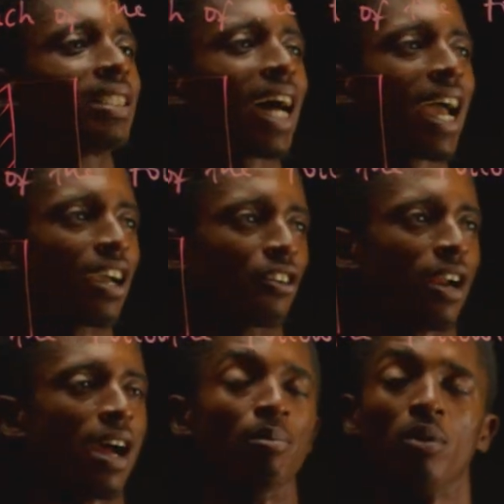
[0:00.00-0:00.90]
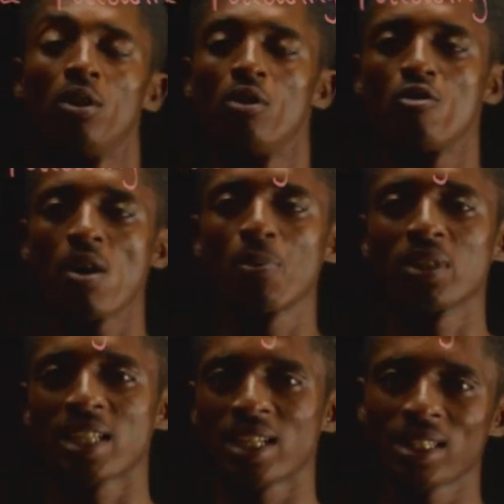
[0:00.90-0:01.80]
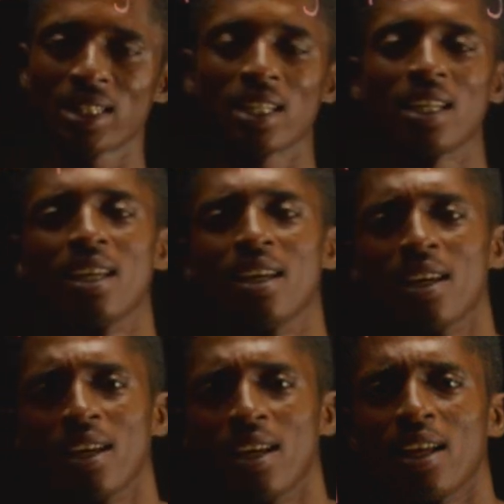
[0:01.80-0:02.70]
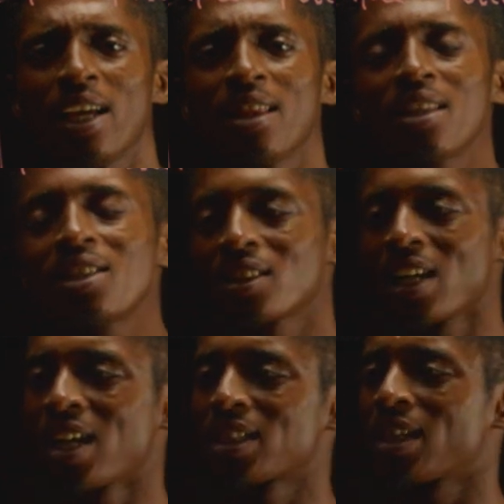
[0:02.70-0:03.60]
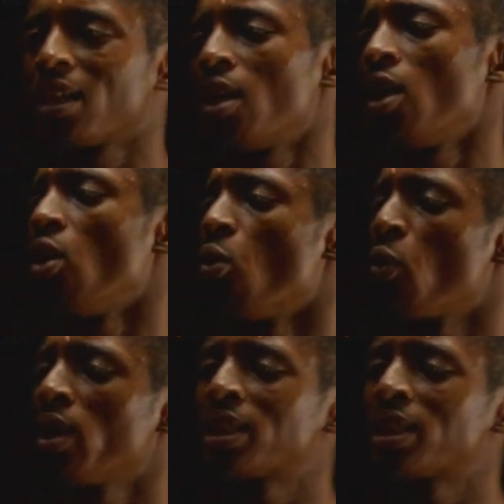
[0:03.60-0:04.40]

diagram represent? In this task, we